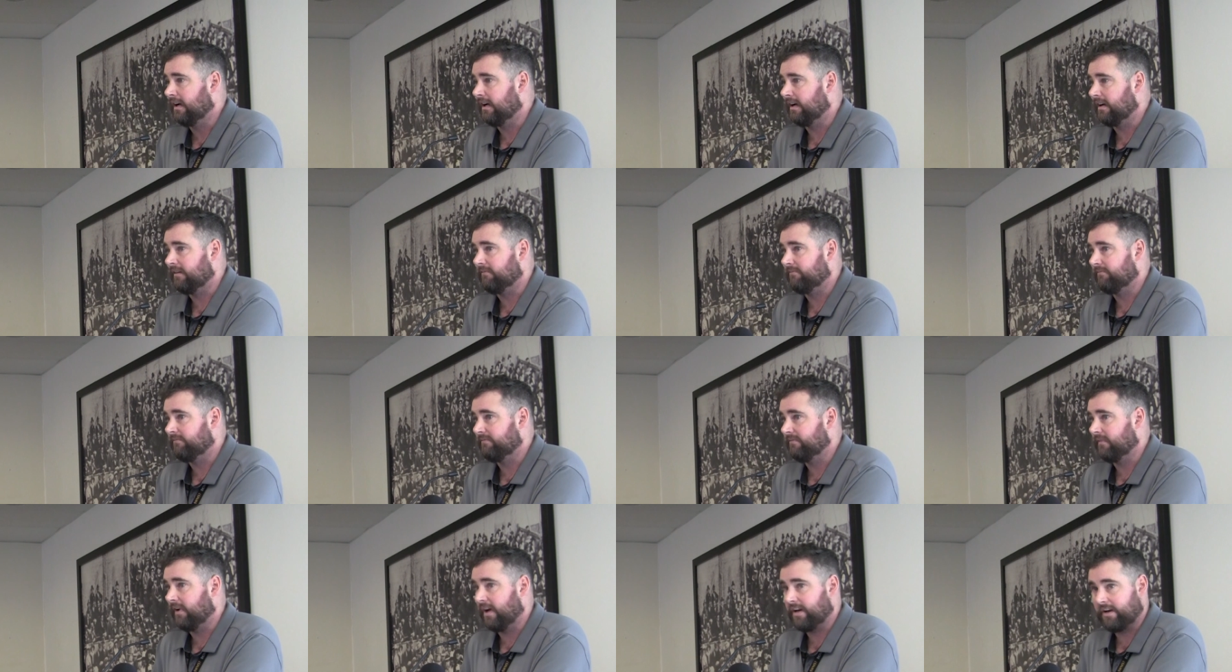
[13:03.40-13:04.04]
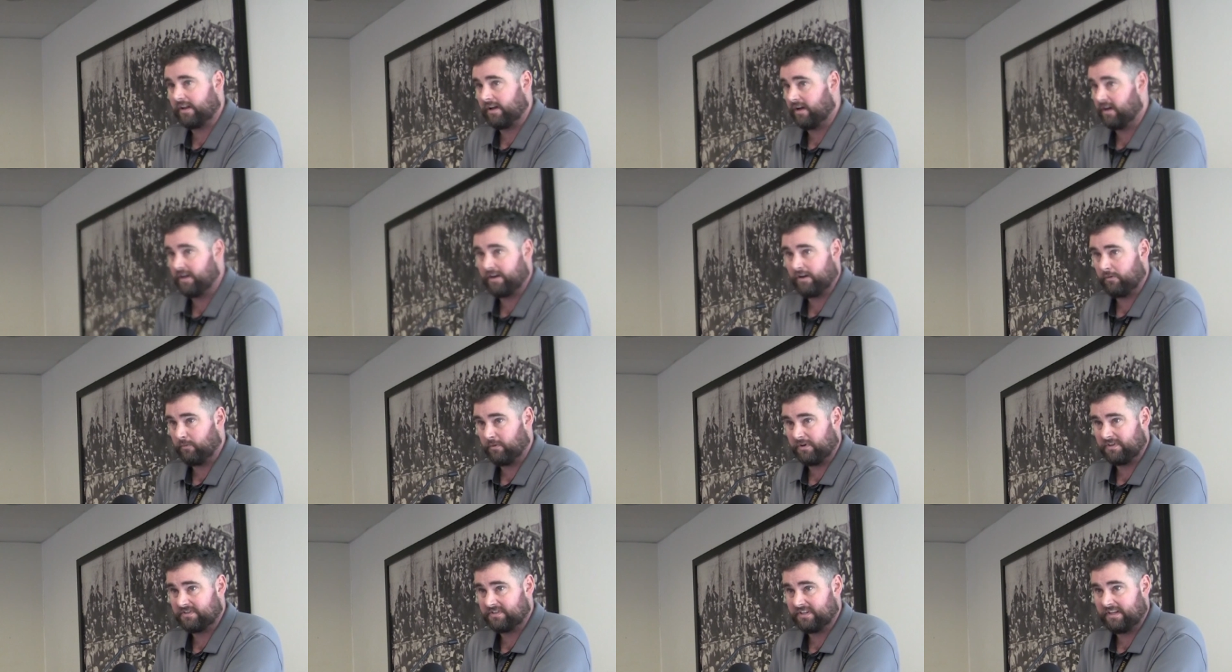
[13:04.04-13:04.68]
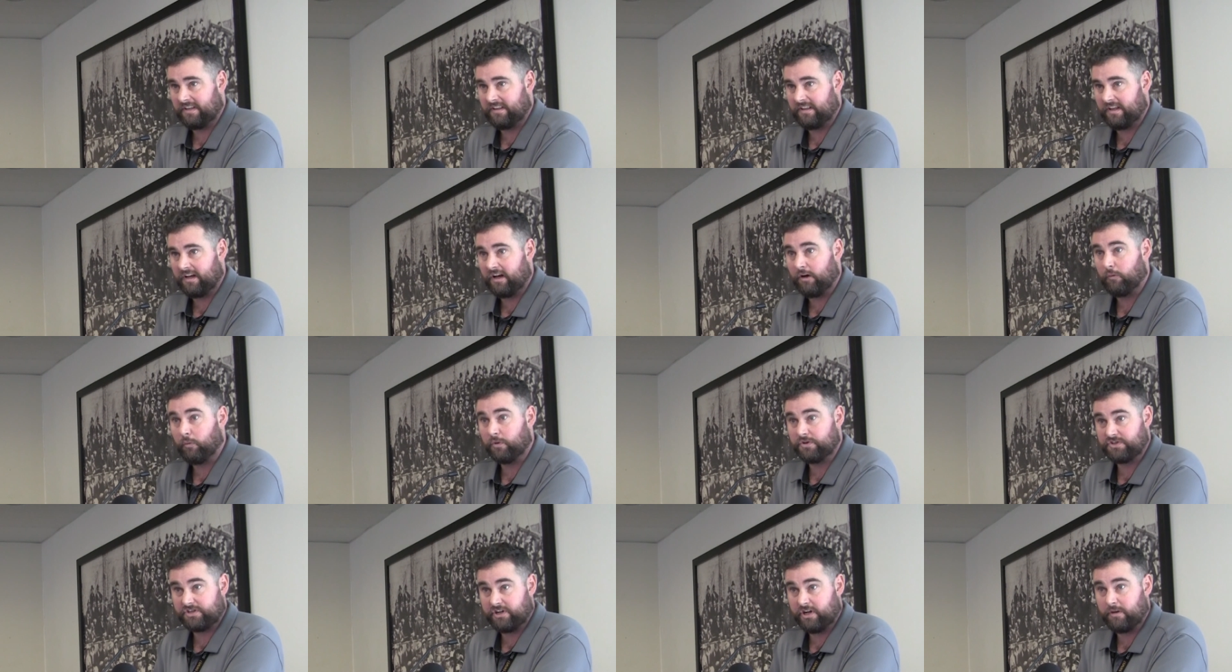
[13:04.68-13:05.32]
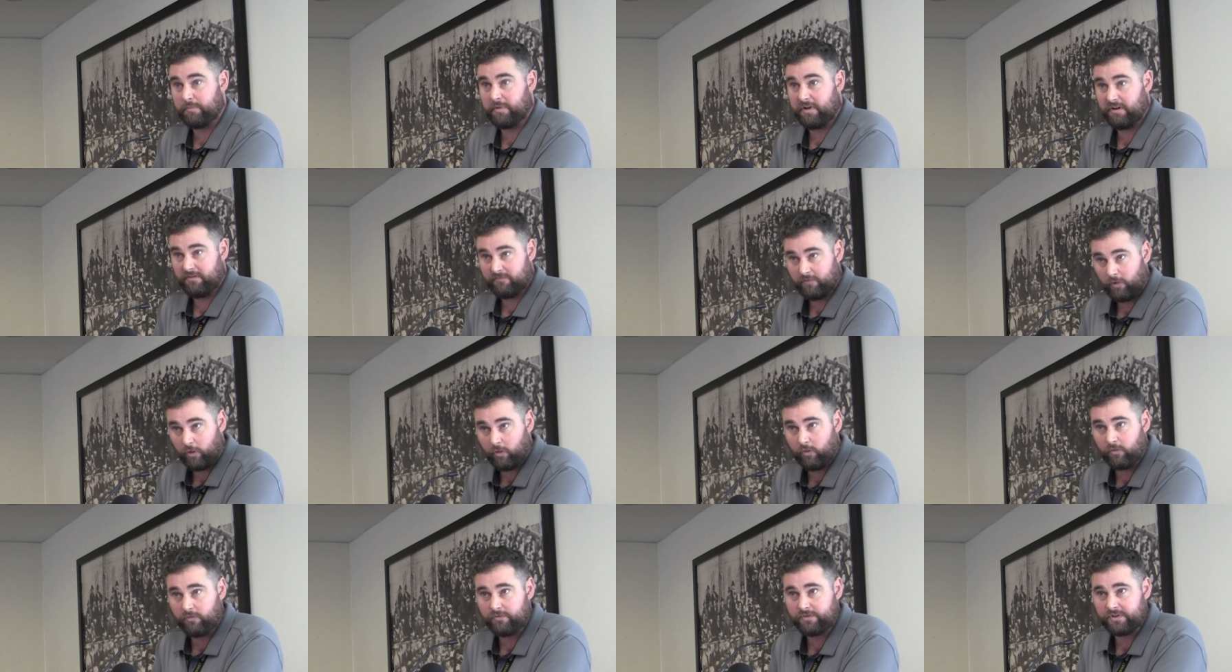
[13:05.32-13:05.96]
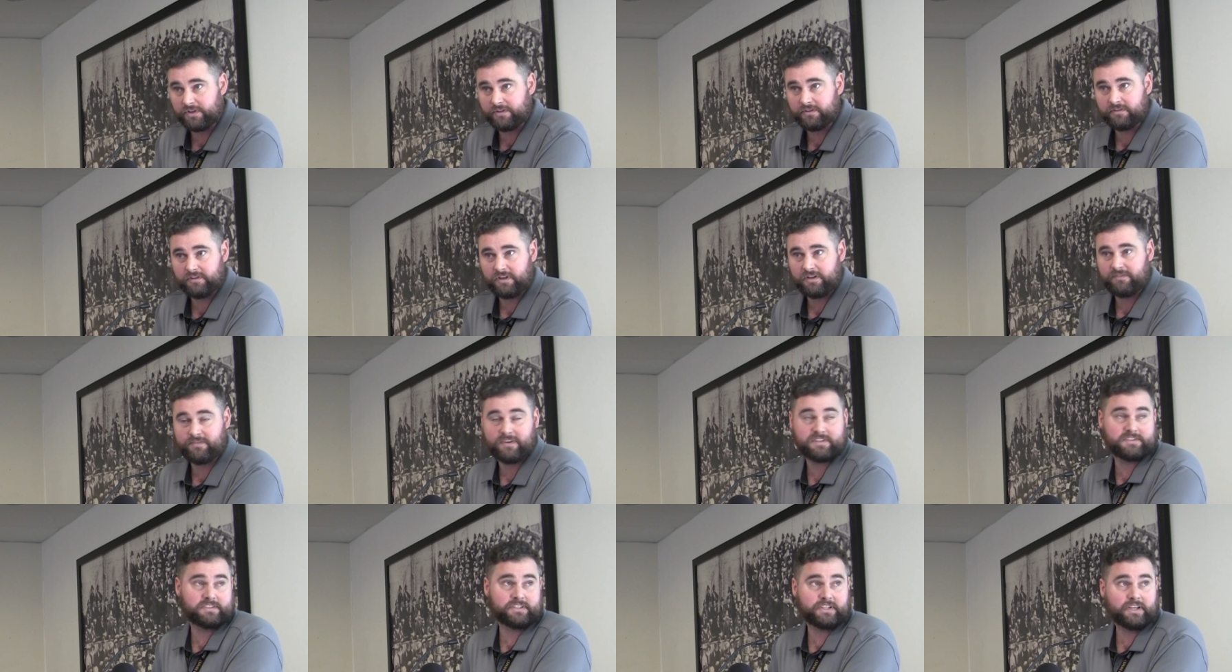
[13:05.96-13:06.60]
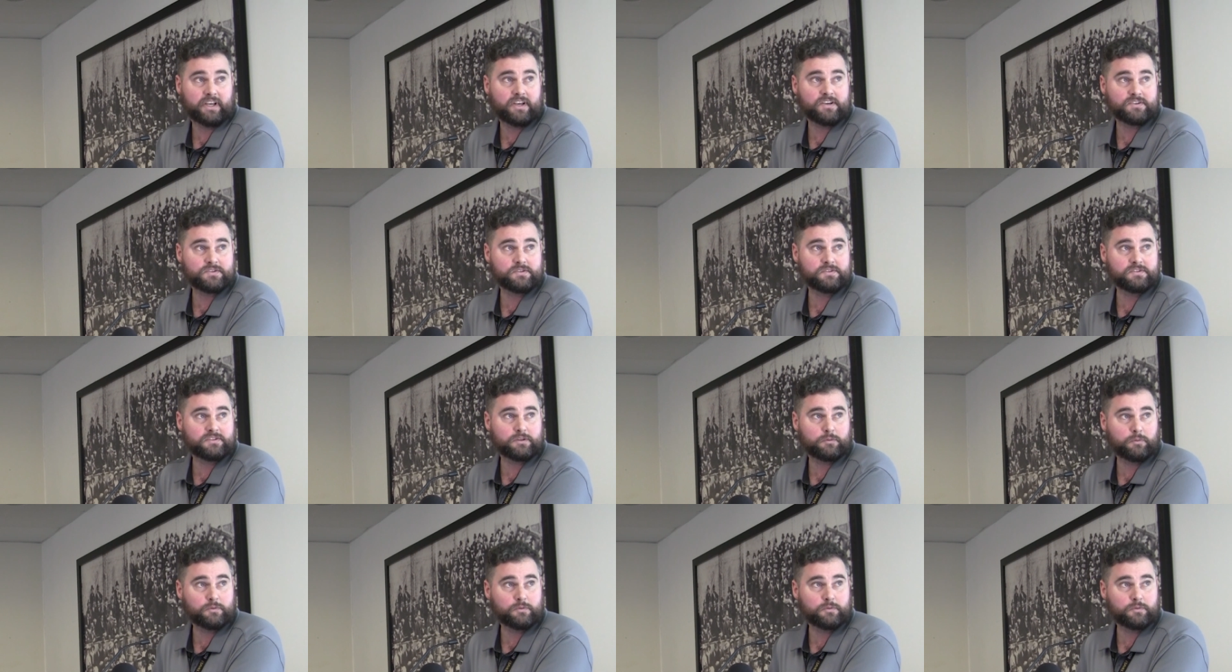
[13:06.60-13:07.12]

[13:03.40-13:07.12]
Um, I, don't, I don't want to say that. I want you to be involved in investigations.